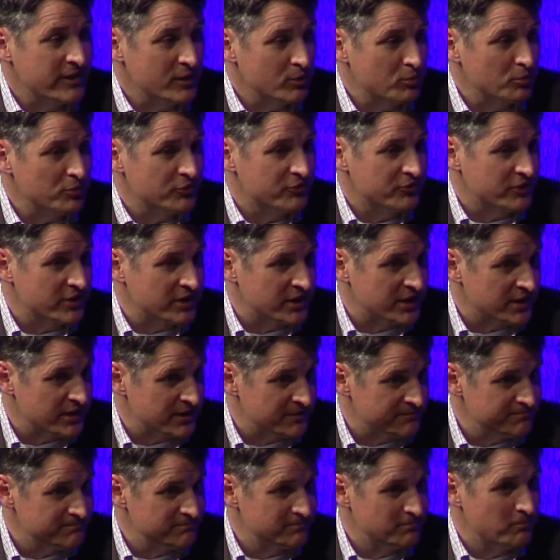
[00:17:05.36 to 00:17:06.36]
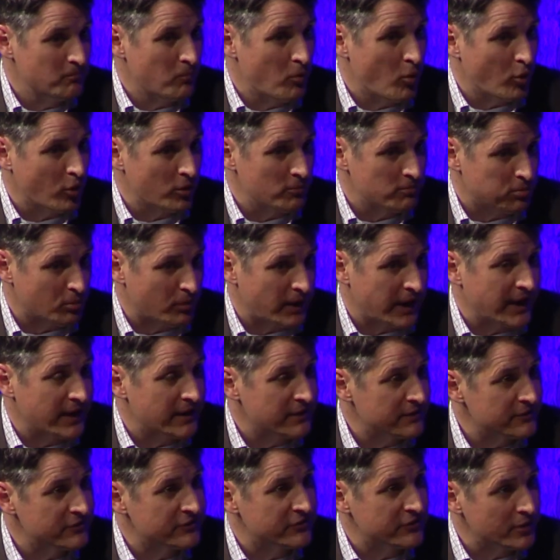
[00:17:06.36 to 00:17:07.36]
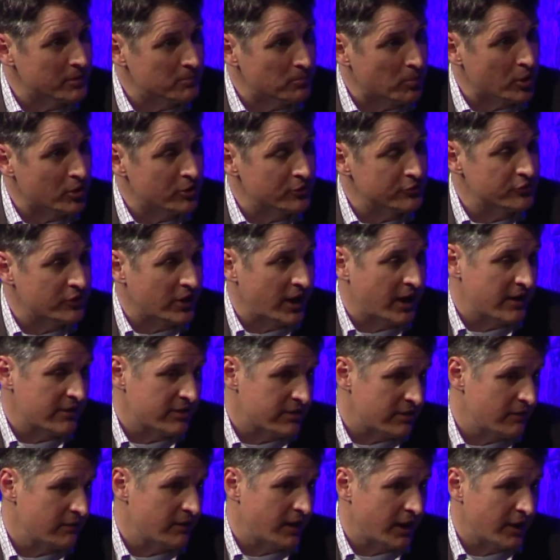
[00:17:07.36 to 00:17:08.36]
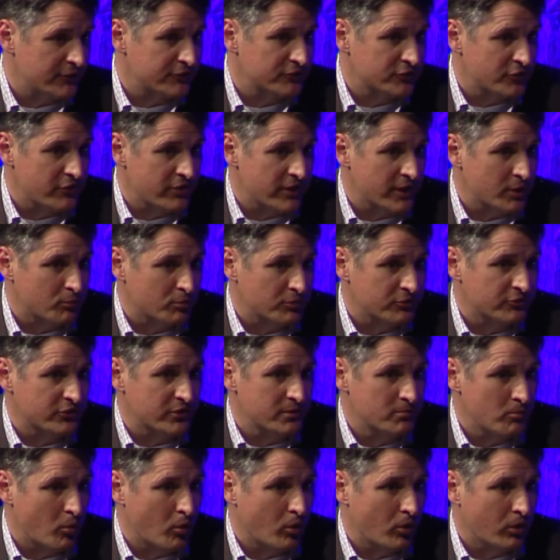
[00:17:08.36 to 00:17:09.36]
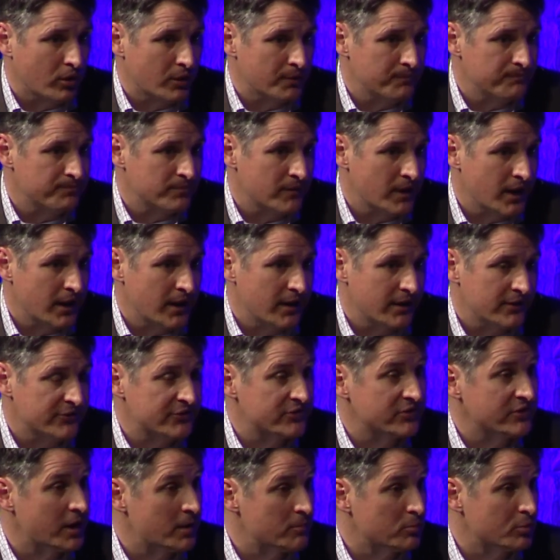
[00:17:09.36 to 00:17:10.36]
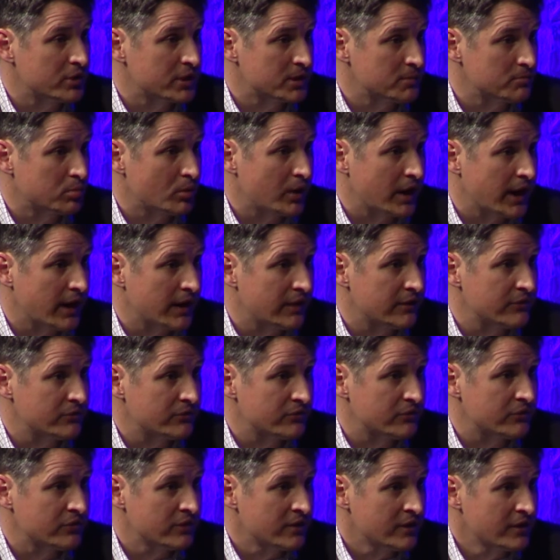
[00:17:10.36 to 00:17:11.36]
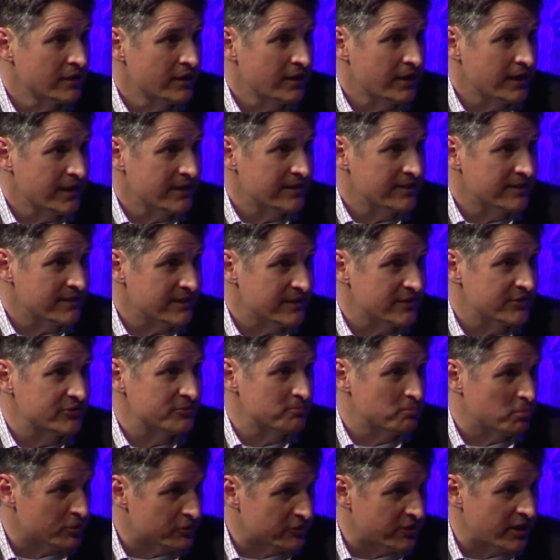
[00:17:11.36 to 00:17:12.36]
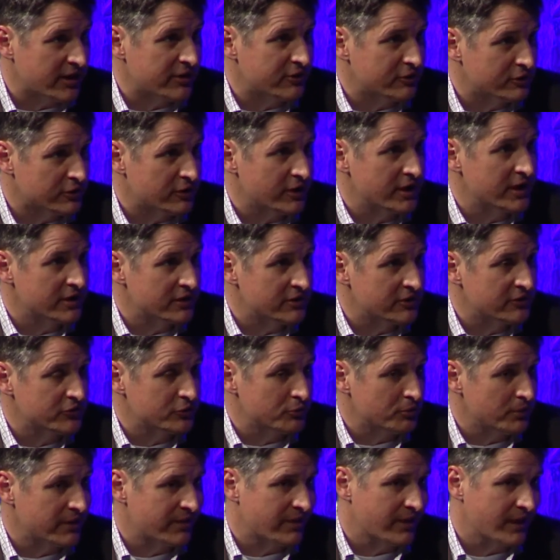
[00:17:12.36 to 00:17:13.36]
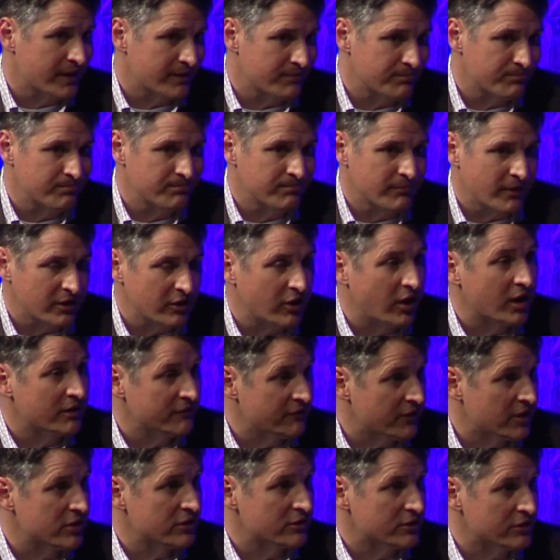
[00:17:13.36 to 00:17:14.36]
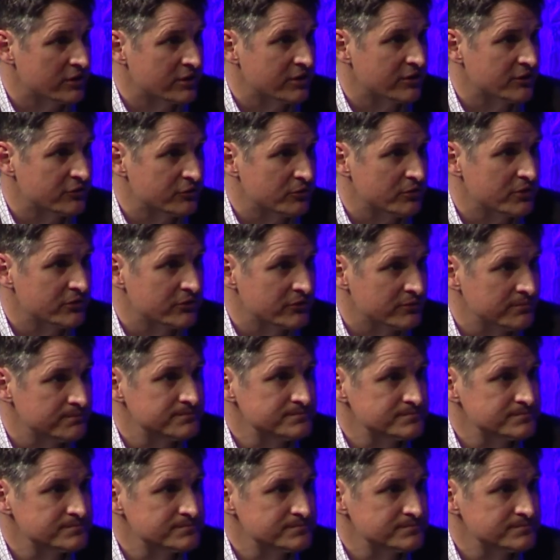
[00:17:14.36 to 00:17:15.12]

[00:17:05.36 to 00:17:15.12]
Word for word: I think we'll see more brands emerge. I also think we'll see more celebrity brands in this particular industry than a lot of other industries.